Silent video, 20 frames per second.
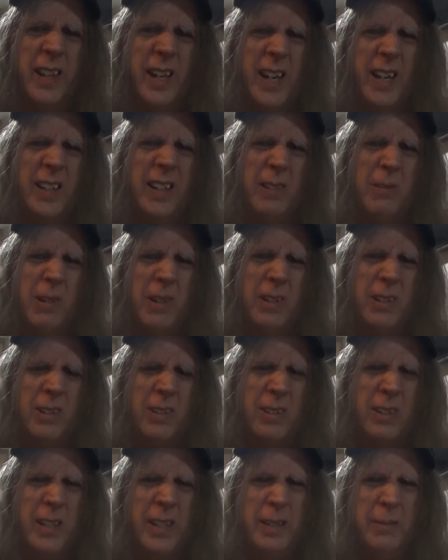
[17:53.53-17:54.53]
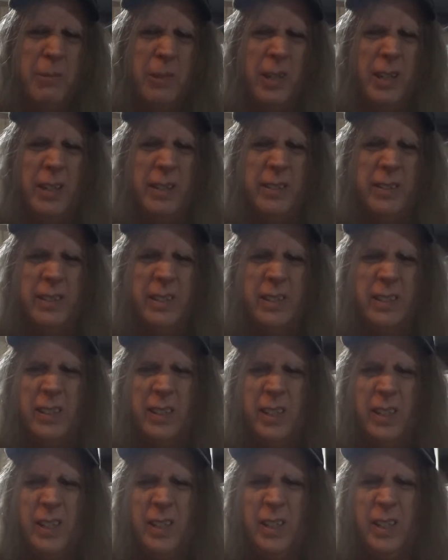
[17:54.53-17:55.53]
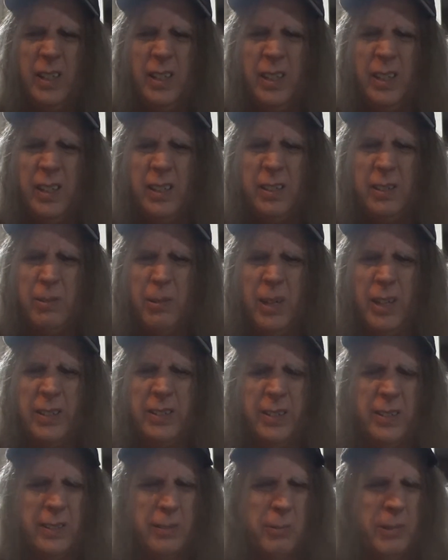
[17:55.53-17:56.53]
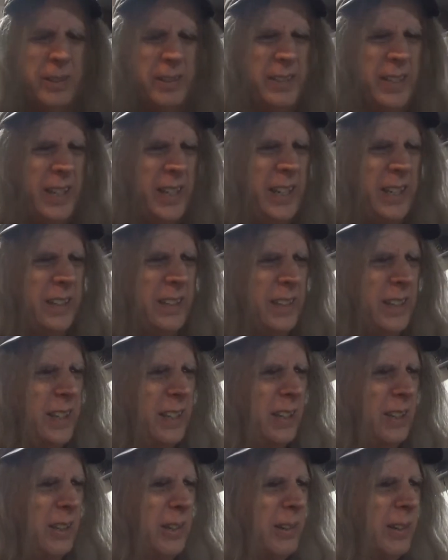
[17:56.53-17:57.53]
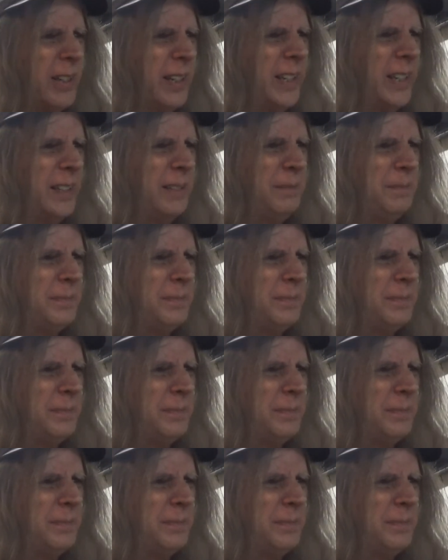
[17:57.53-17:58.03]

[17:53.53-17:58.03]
I think what her claim was that the Russians would take Hillary